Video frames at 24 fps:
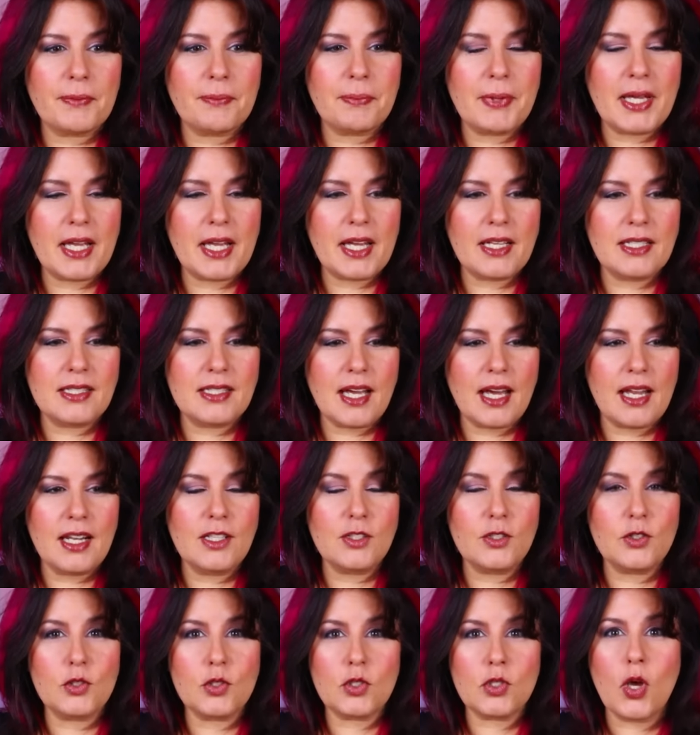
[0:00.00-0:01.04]
because that
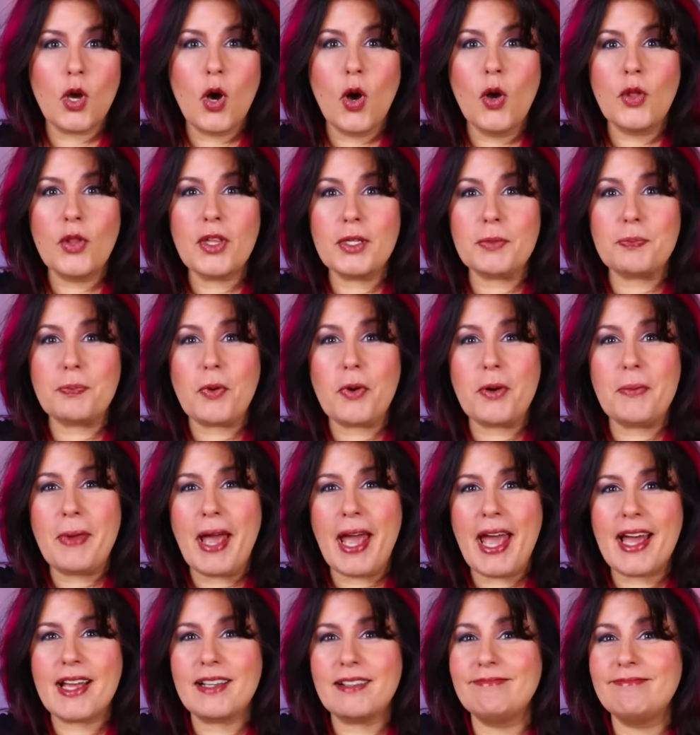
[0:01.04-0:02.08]
is so, this poor
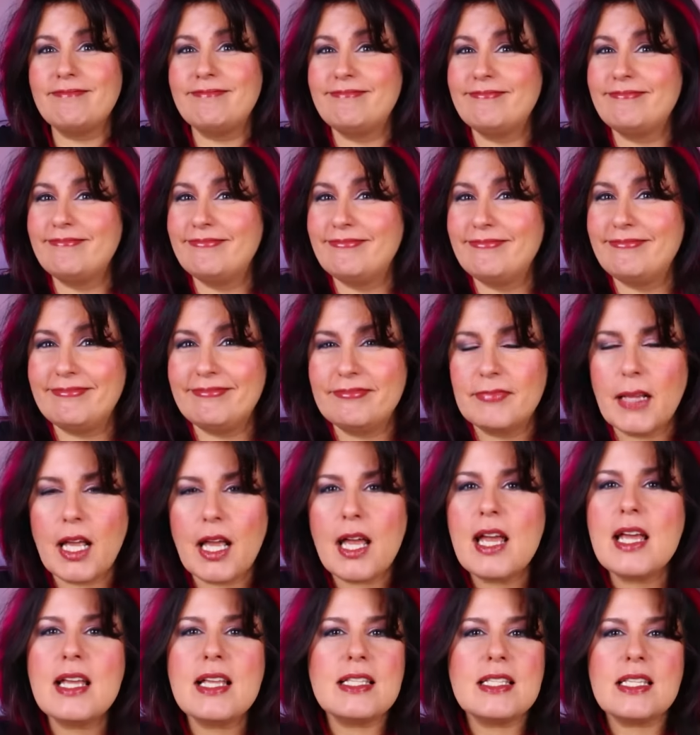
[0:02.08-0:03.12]
man
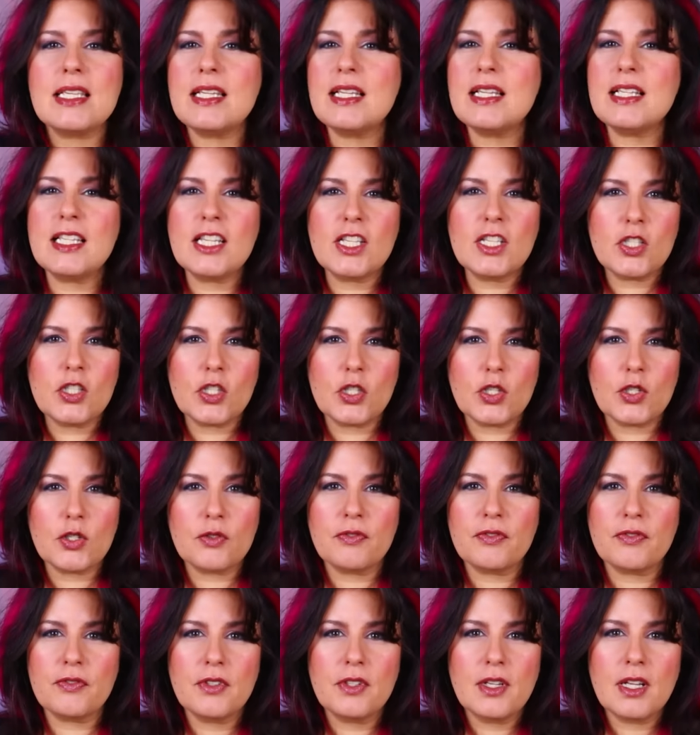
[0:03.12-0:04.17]
didn't
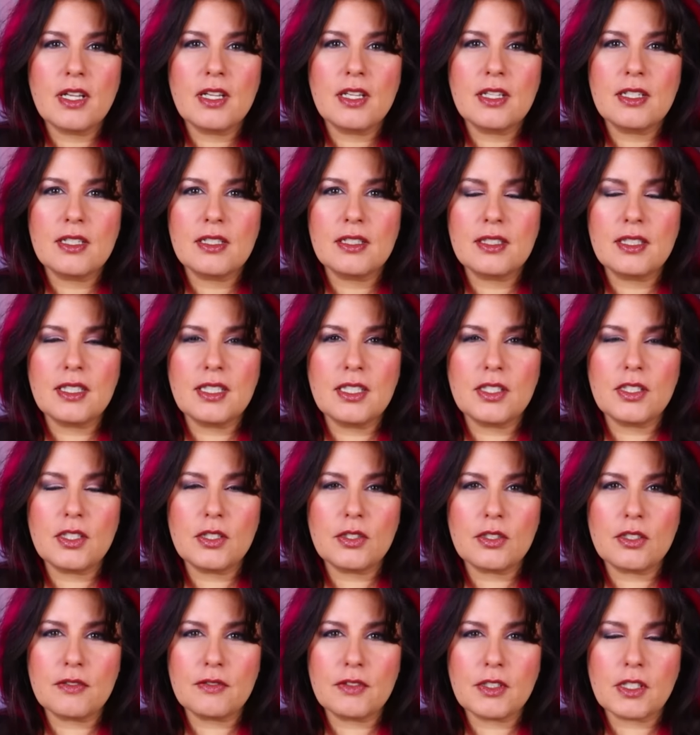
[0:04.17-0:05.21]

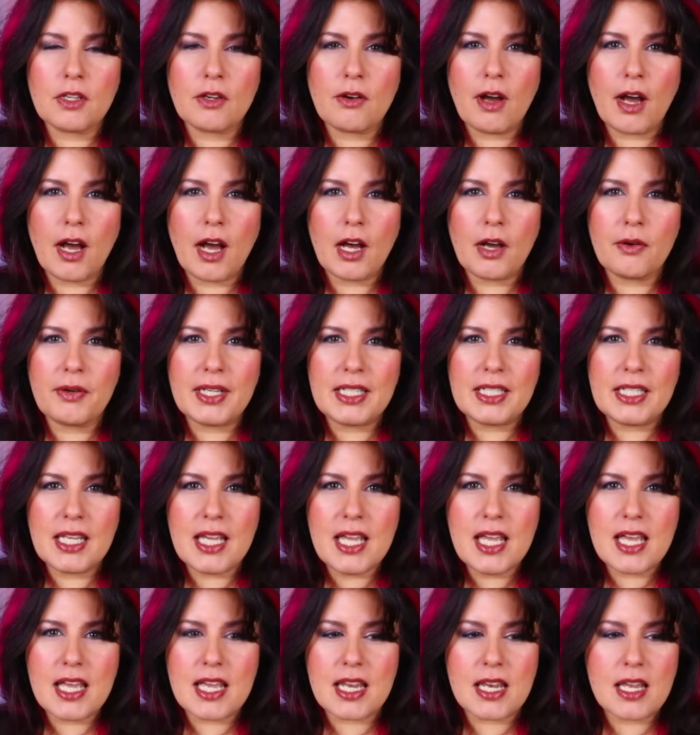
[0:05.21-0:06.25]
deserve to go out how he
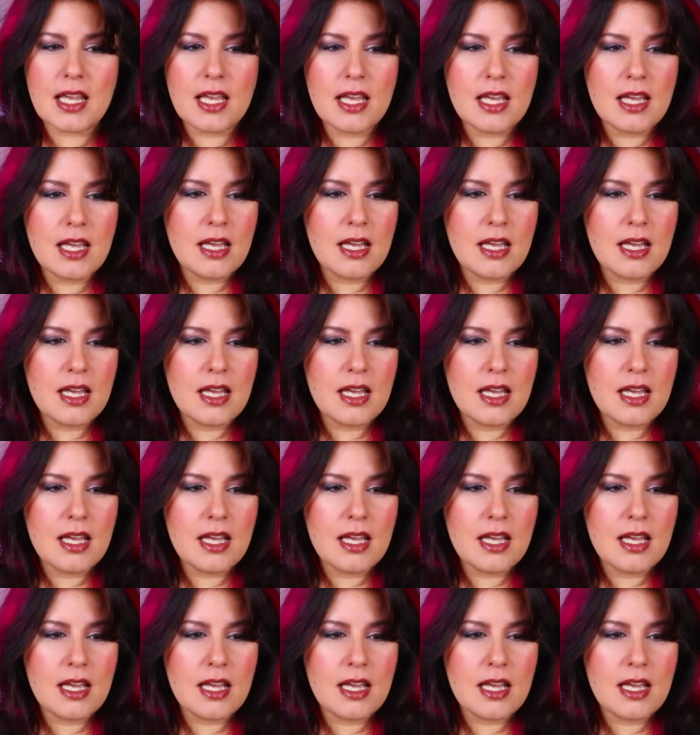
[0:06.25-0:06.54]
did.